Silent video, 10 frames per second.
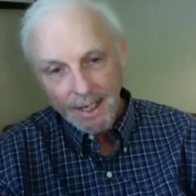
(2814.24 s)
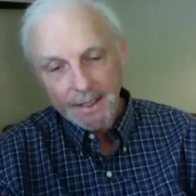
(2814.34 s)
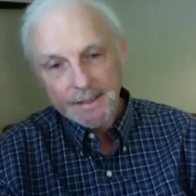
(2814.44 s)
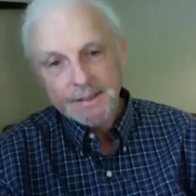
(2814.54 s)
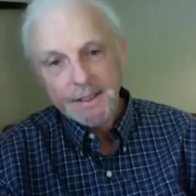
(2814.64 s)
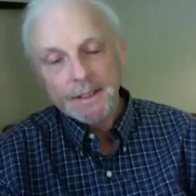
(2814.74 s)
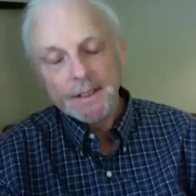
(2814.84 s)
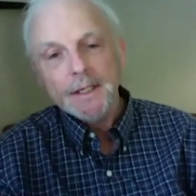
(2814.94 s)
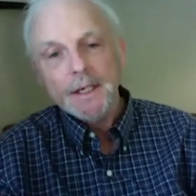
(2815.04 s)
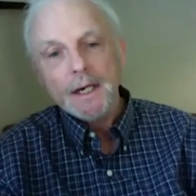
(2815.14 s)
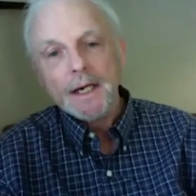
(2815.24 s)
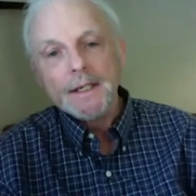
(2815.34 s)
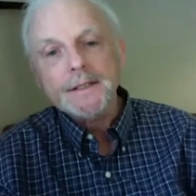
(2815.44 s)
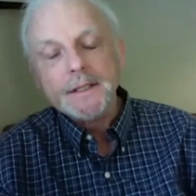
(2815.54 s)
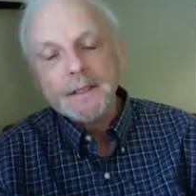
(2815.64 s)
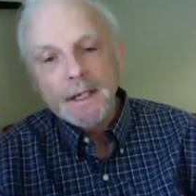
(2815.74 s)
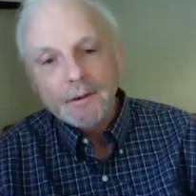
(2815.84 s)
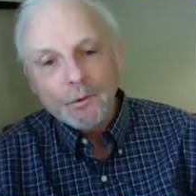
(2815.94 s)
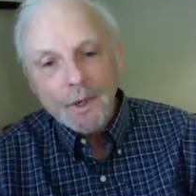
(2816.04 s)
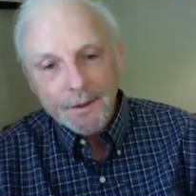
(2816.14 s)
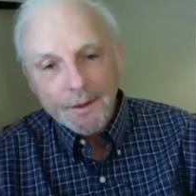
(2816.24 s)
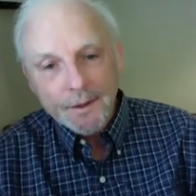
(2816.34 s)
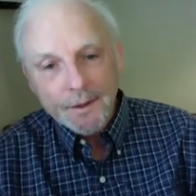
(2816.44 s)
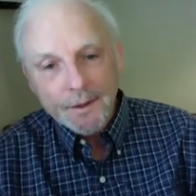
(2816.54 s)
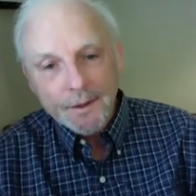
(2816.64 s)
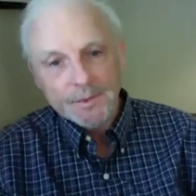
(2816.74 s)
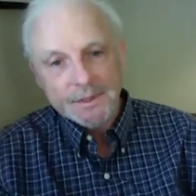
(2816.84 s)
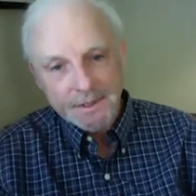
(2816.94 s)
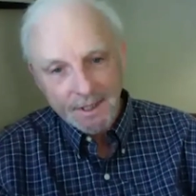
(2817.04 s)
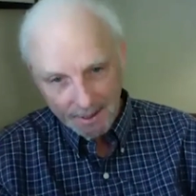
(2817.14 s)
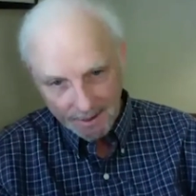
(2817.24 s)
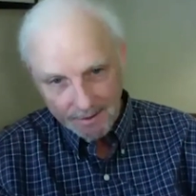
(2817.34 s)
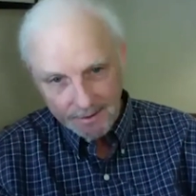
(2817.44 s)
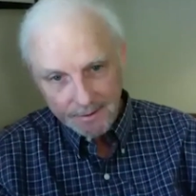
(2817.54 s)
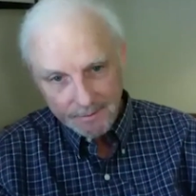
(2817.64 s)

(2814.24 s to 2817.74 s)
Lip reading: And he said, I did not want those moments to end.